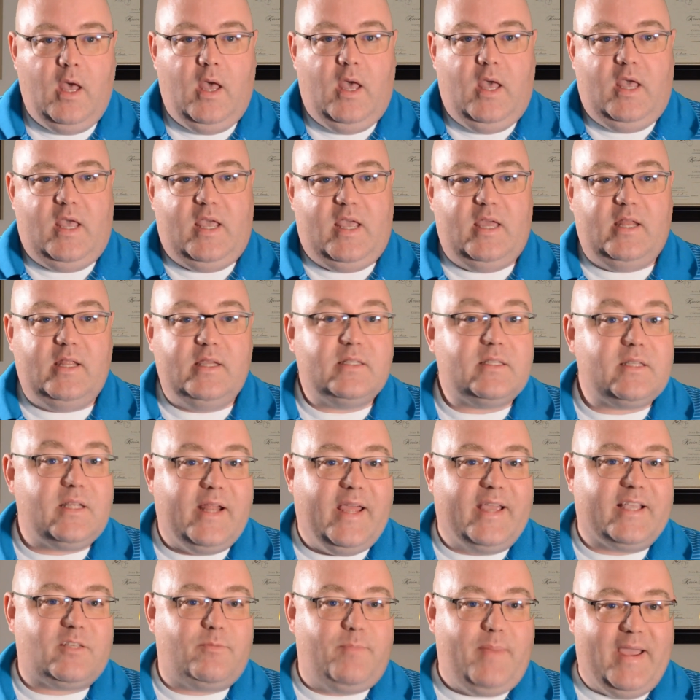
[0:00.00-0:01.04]
It is an
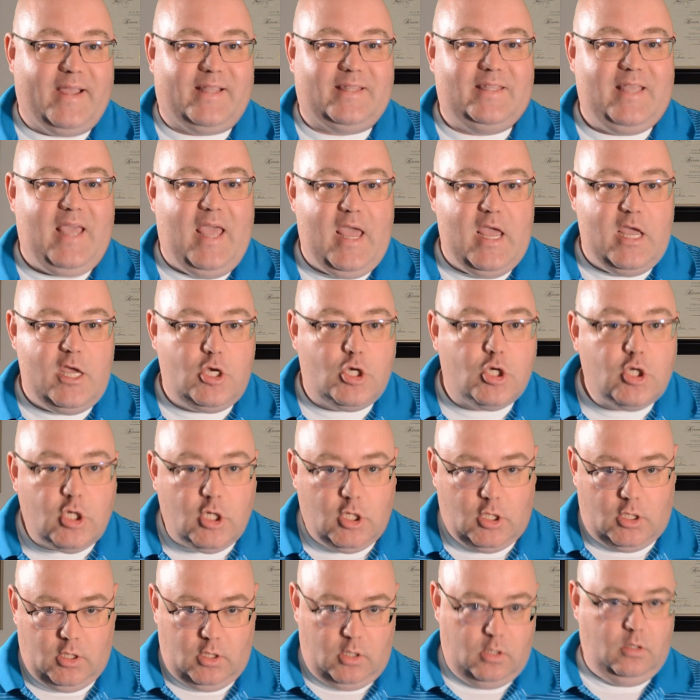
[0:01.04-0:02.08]

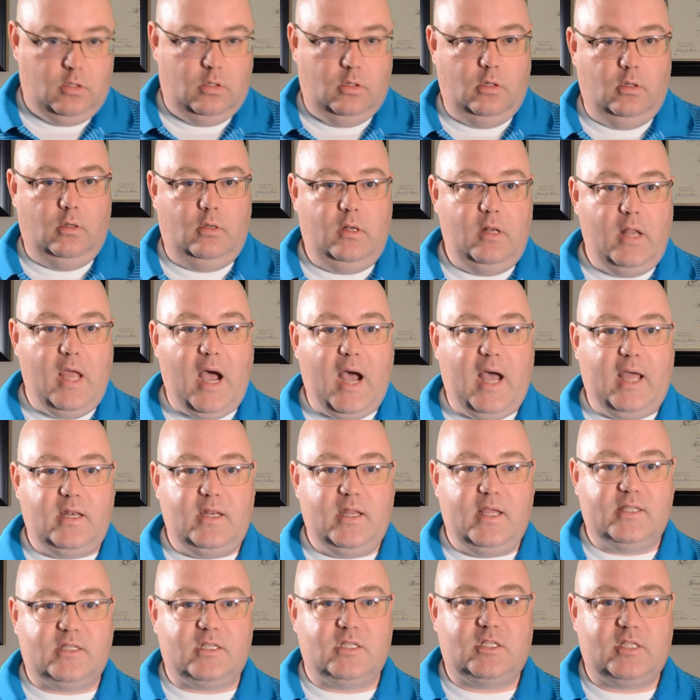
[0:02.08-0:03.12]
expectation, not
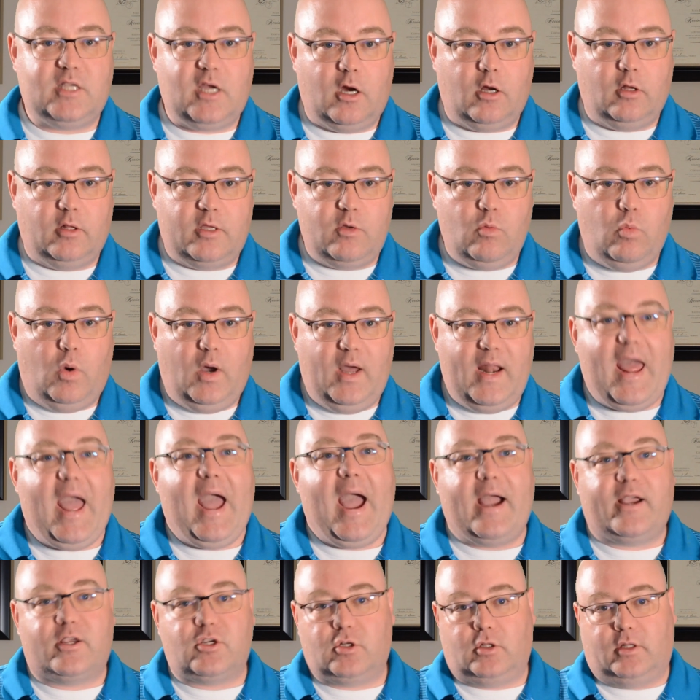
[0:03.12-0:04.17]
necessarily what
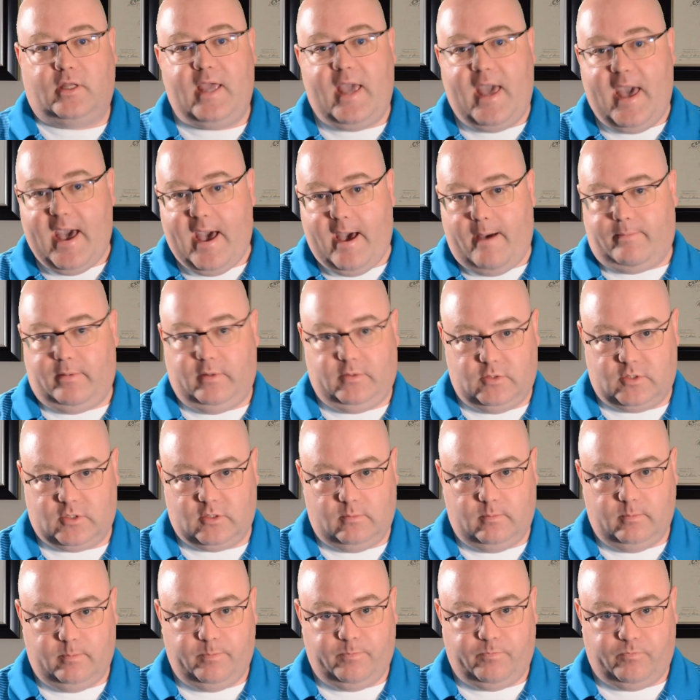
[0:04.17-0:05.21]
actually happens.